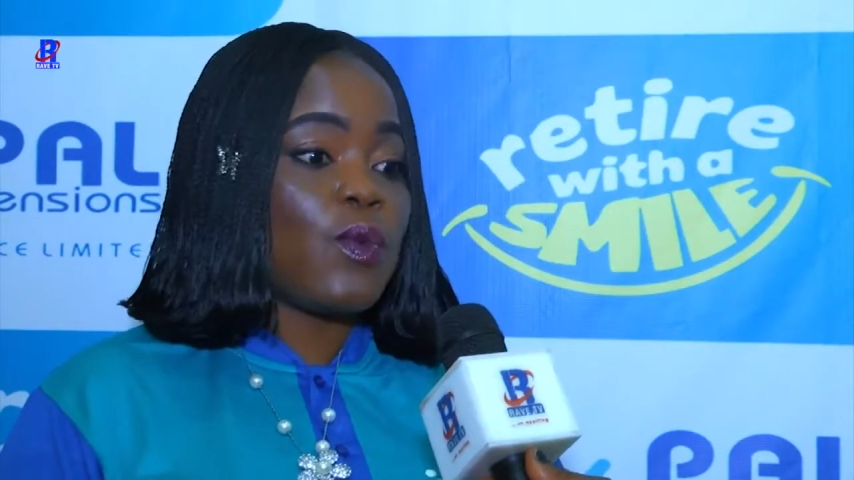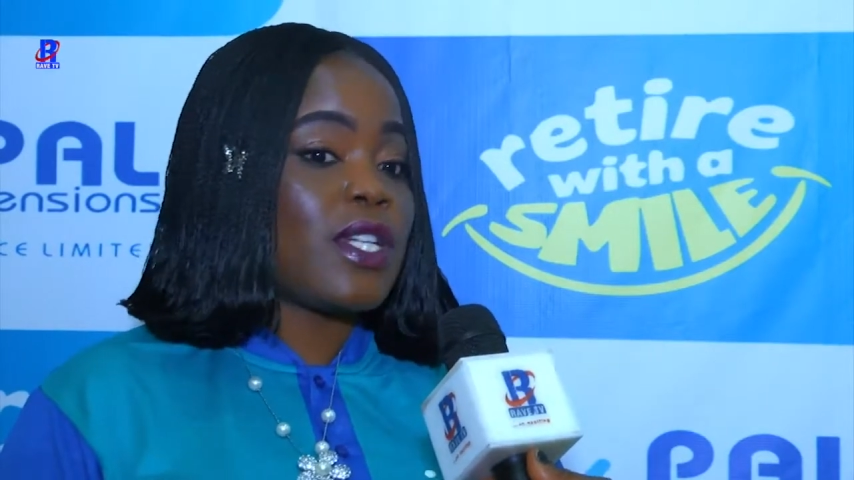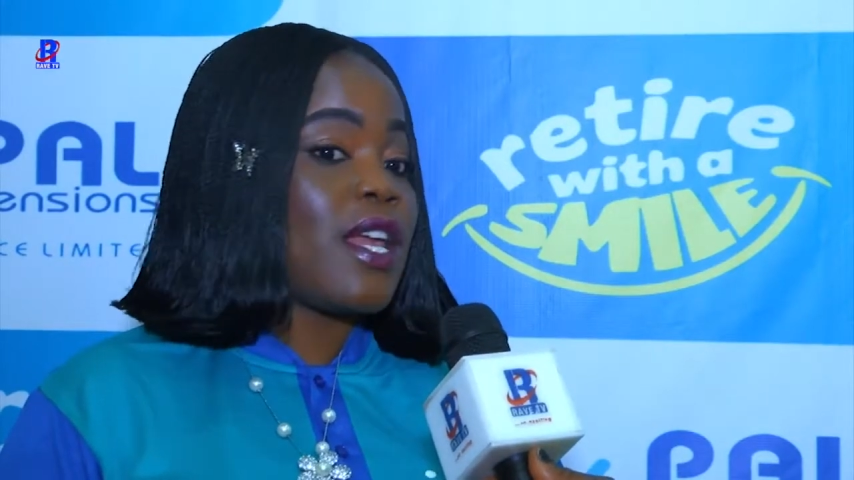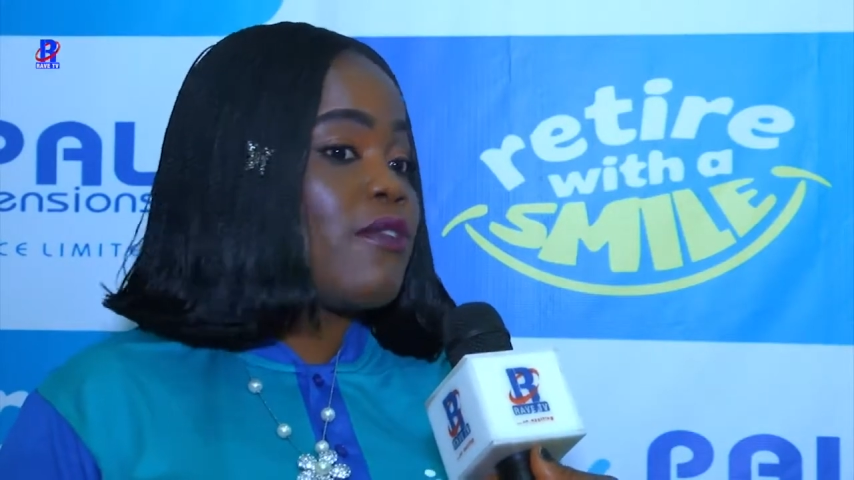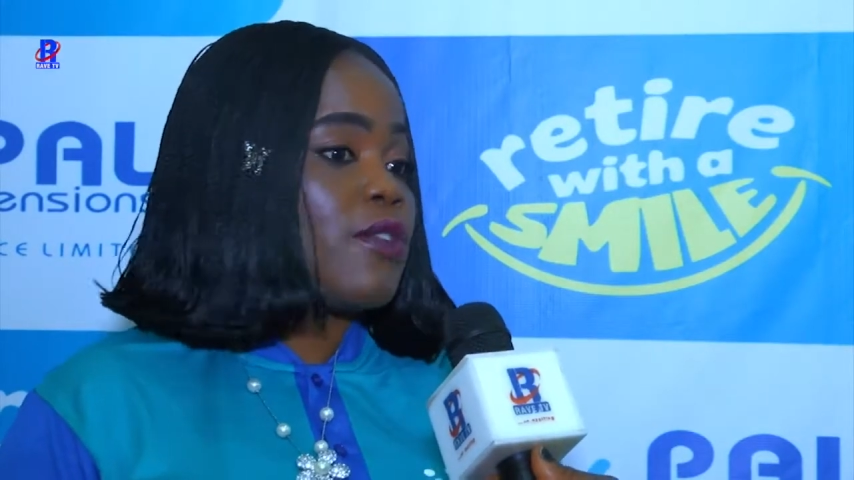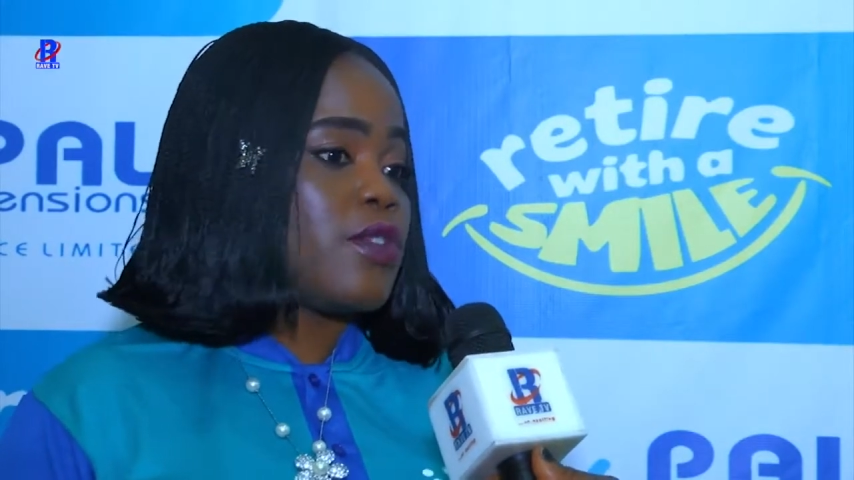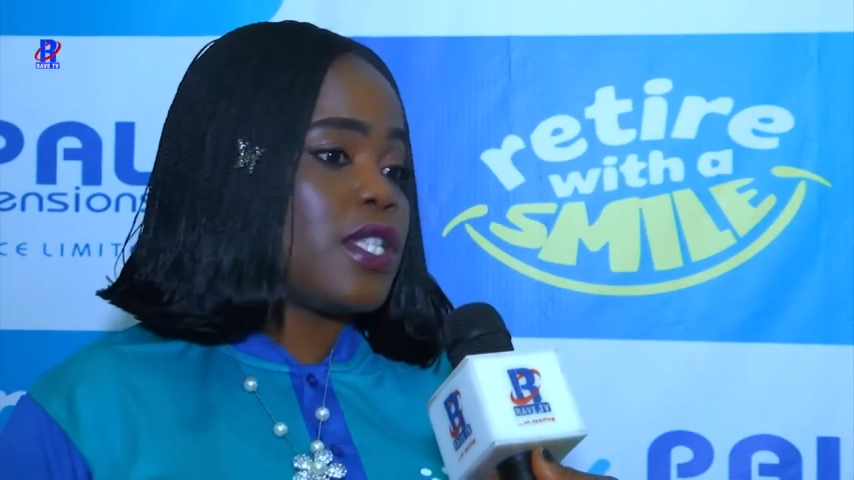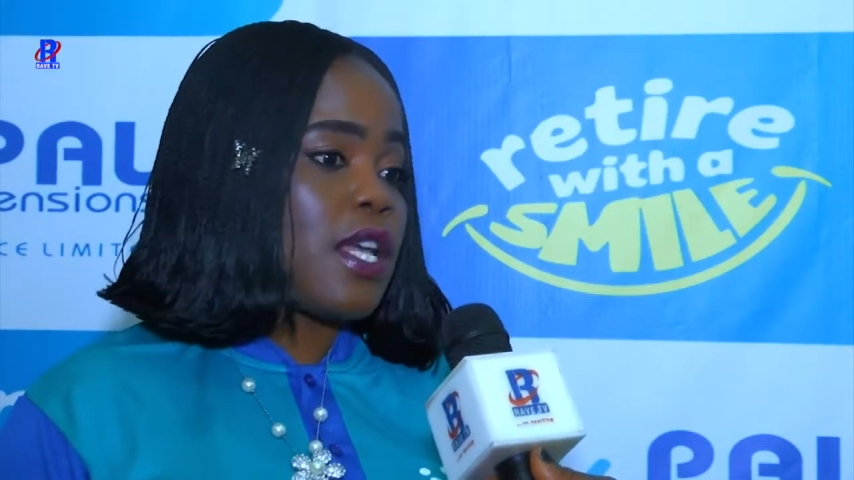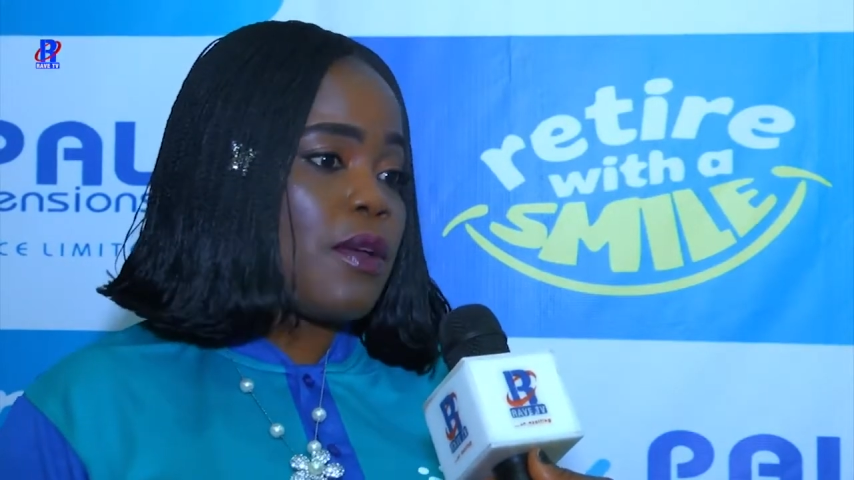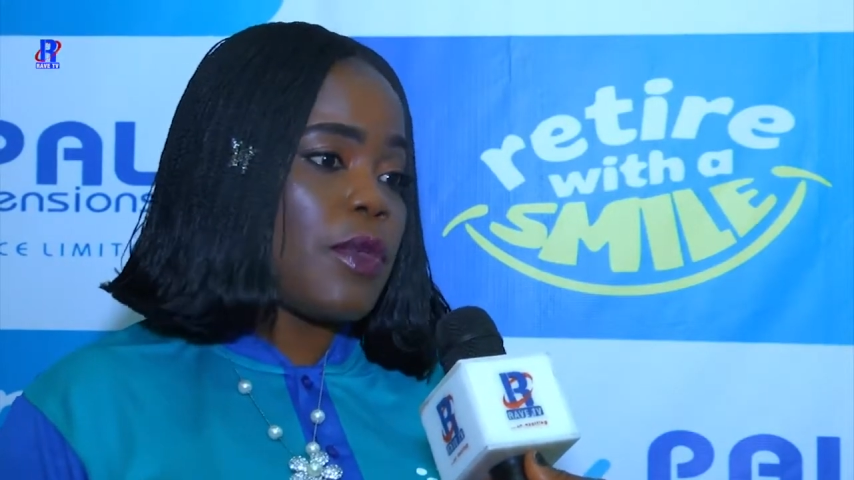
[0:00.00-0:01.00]
whatever
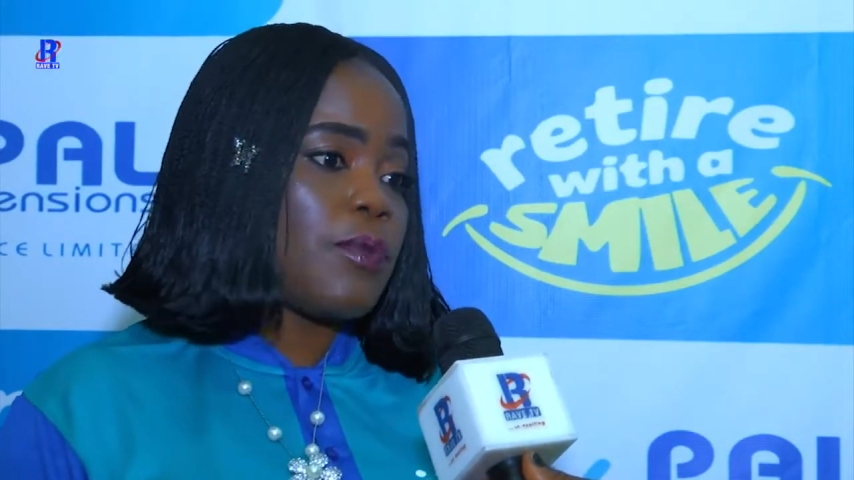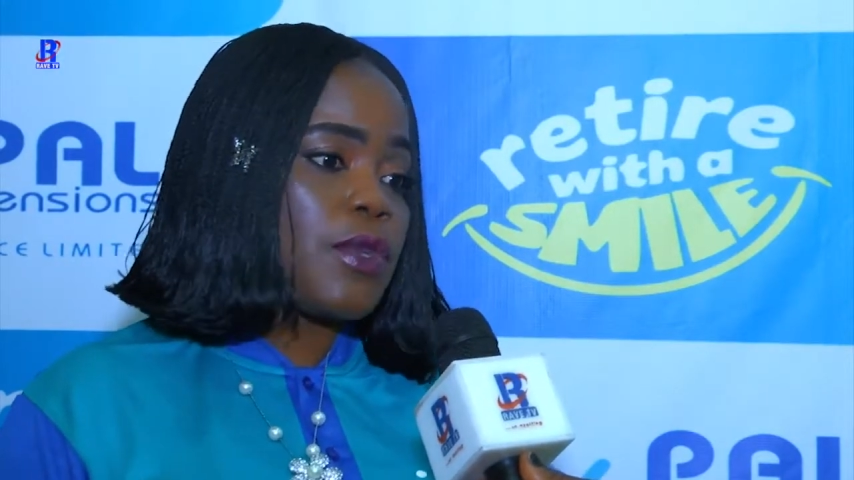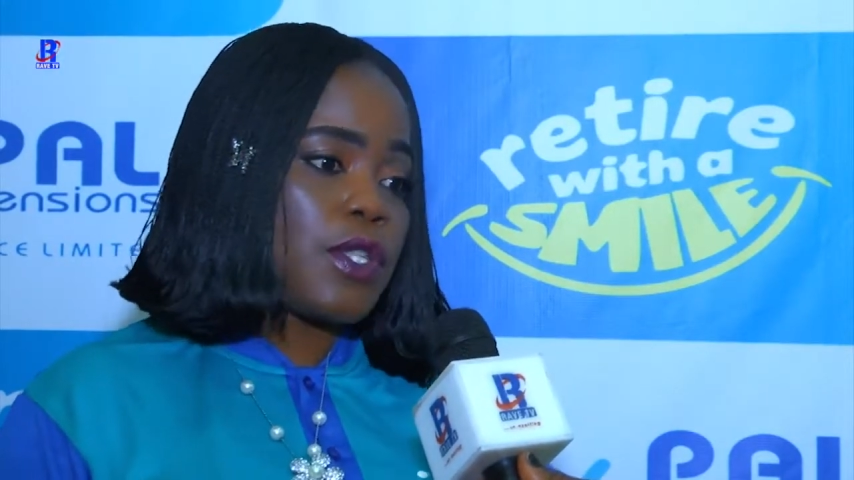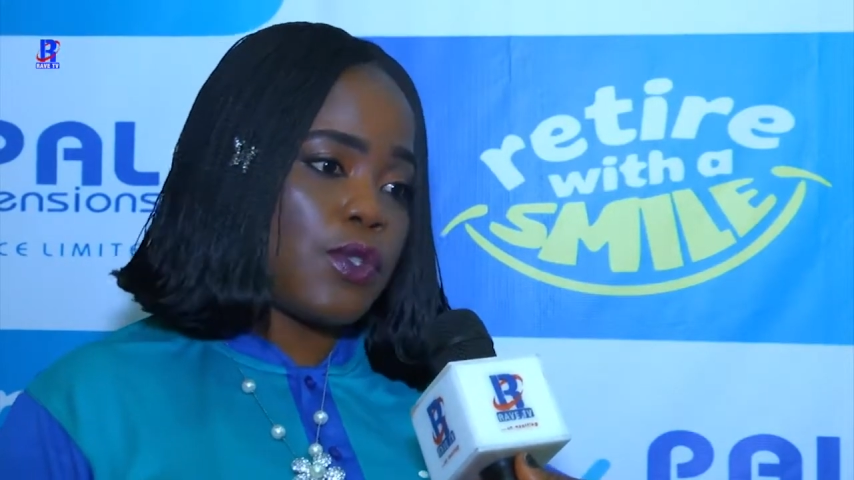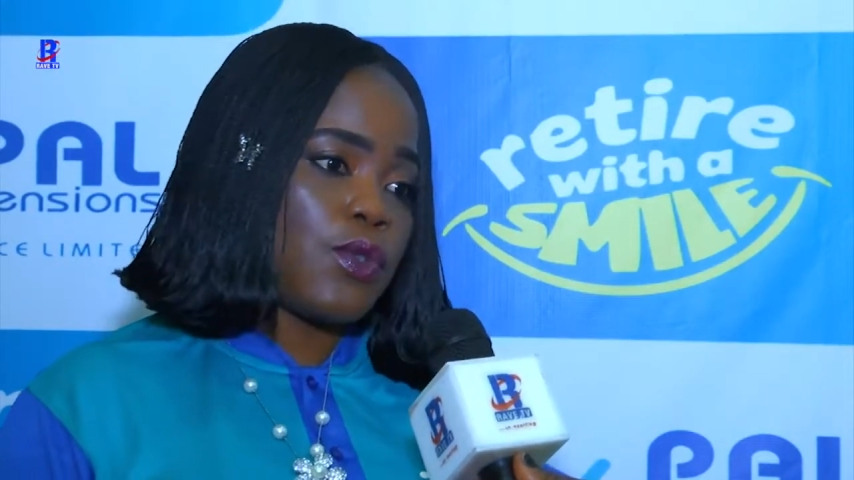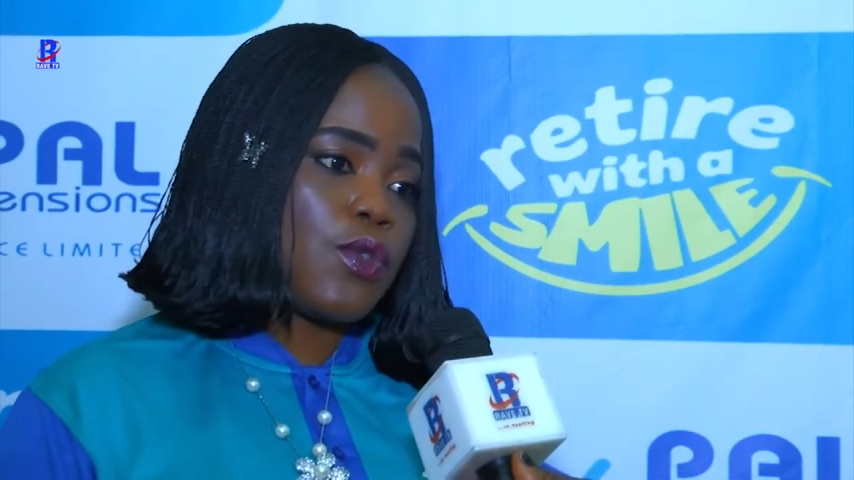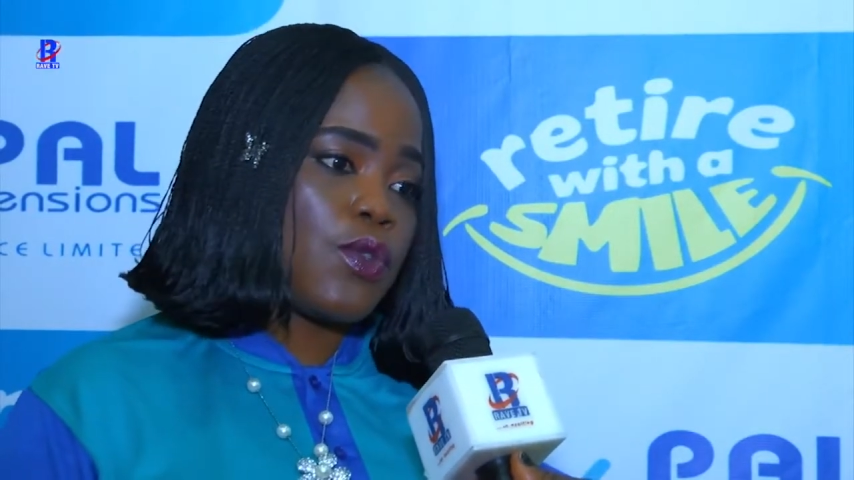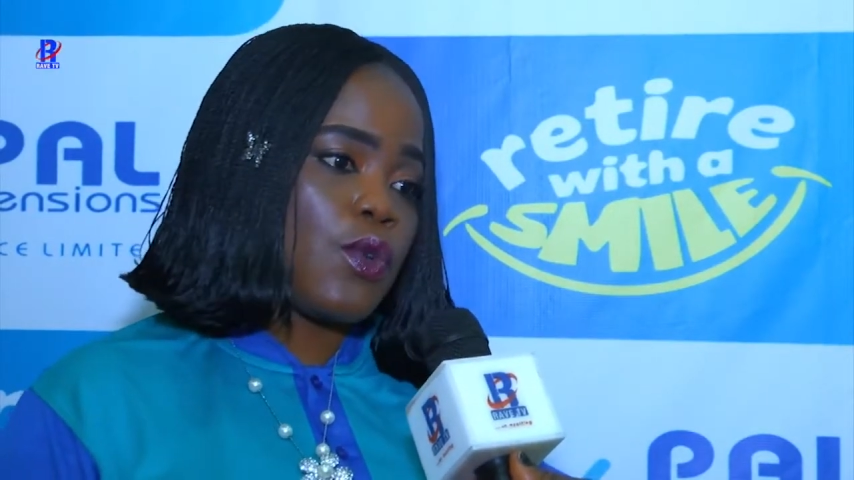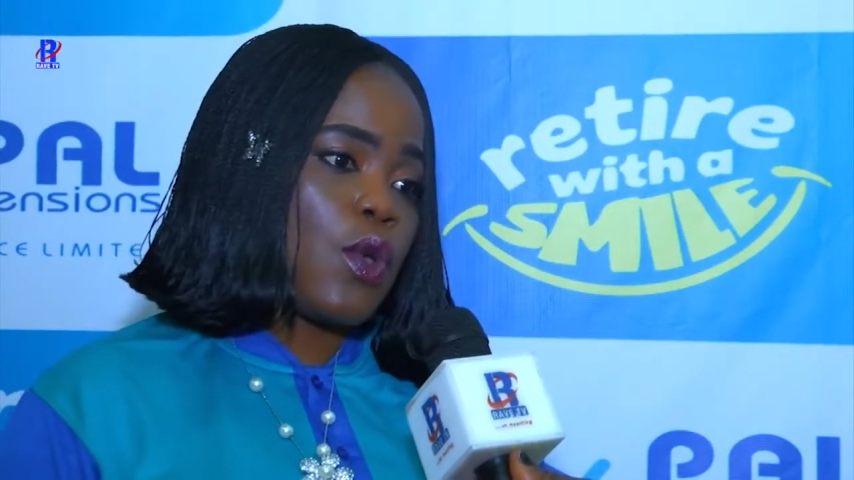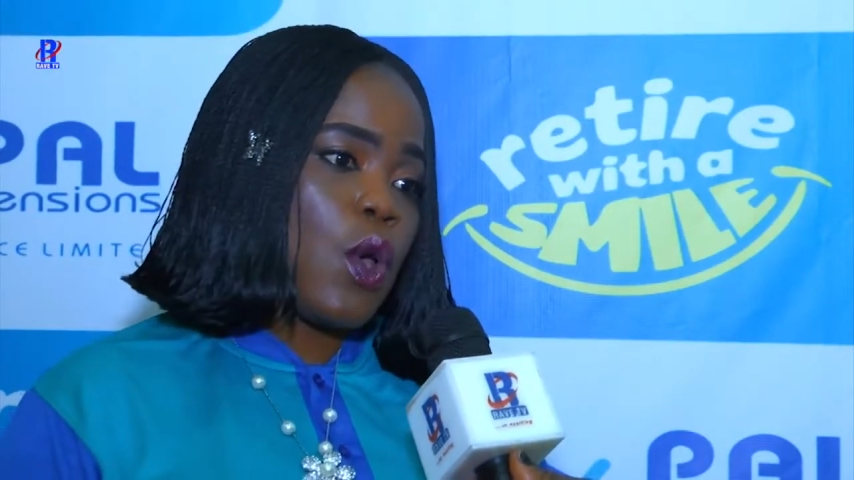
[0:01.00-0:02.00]
retirement means to
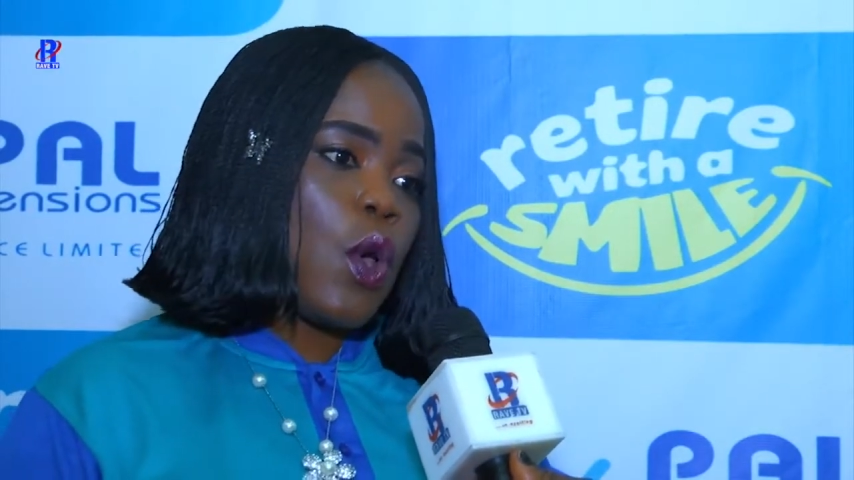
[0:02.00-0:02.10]
you,